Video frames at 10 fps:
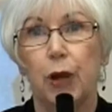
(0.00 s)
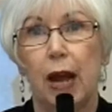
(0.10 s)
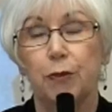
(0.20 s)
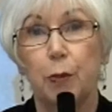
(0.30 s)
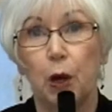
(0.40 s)

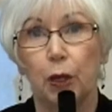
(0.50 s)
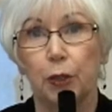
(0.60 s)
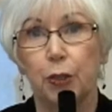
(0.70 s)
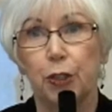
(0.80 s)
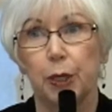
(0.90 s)
have a
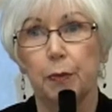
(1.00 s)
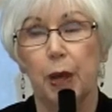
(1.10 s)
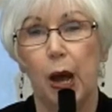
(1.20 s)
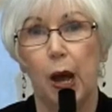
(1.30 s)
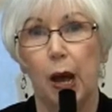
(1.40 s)
partnership
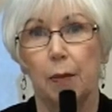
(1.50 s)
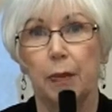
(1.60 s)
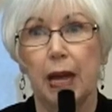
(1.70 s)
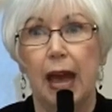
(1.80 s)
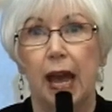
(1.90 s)

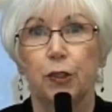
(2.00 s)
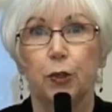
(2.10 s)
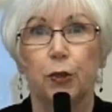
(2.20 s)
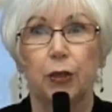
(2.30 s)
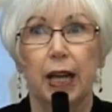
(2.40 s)
and to
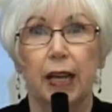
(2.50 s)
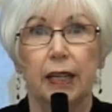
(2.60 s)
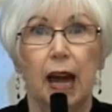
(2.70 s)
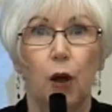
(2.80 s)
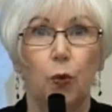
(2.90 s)
look at
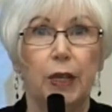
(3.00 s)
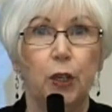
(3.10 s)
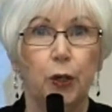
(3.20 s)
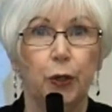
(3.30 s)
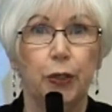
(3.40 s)
how we
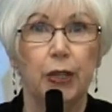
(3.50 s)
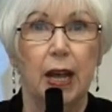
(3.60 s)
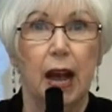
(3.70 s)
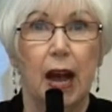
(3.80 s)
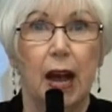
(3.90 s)
could
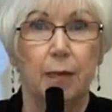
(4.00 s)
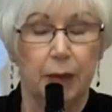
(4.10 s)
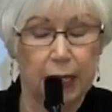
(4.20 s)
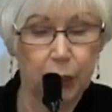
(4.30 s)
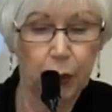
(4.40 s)

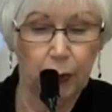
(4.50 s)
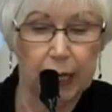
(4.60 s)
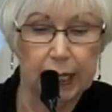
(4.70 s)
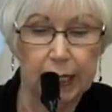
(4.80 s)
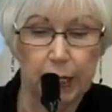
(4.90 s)

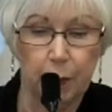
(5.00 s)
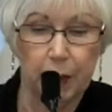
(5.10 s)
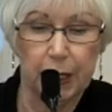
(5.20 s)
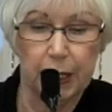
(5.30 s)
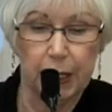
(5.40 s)
integrate some of
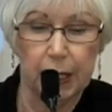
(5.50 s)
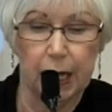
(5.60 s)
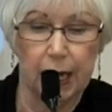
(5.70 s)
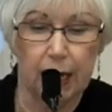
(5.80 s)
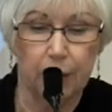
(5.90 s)
these
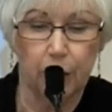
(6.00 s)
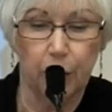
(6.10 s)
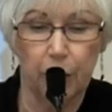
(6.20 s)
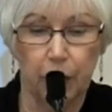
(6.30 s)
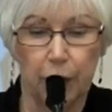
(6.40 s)

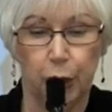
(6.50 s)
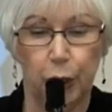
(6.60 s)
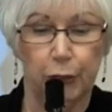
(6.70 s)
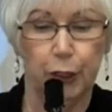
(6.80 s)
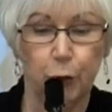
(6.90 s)

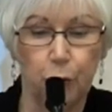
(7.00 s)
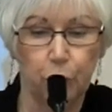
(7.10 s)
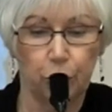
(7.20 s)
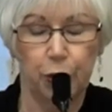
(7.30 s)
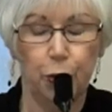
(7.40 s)
the
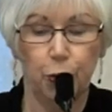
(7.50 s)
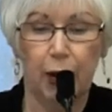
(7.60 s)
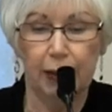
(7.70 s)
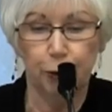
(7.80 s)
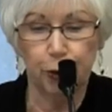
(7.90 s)
new
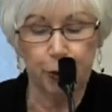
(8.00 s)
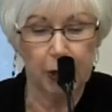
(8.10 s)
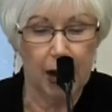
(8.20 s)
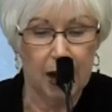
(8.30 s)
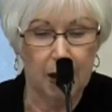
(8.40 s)
arrivals
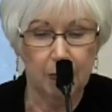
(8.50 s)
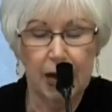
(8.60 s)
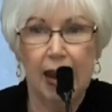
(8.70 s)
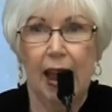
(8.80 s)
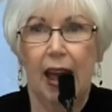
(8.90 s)

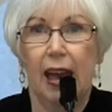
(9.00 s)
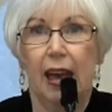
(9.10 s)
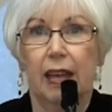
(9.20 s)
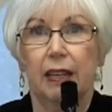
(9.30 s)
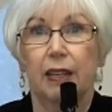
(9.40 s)

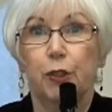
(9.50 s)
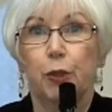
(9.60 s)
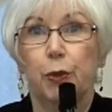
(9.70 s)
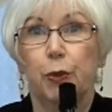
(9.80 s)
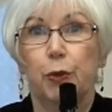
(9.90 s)

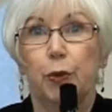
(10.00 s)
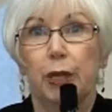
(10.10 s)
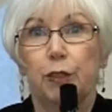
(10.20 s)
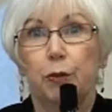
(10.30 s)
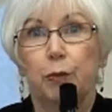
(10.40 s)

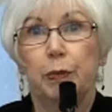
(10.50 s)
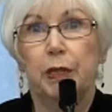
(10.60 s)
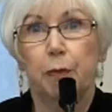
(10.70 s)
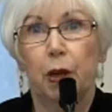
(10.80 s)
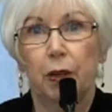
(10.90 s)
into
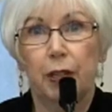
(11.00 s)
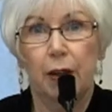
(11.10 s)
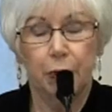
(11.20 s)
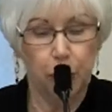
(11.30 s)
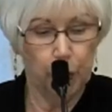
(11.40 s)
being part
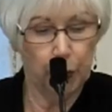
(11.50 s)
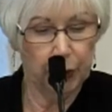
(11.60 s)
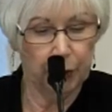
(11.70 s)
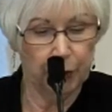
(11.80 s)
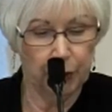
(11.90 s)
of the school
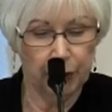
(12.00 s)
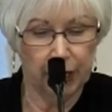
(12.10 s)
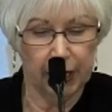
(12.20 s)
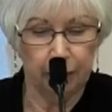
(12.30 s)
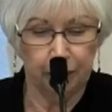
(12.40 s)
community.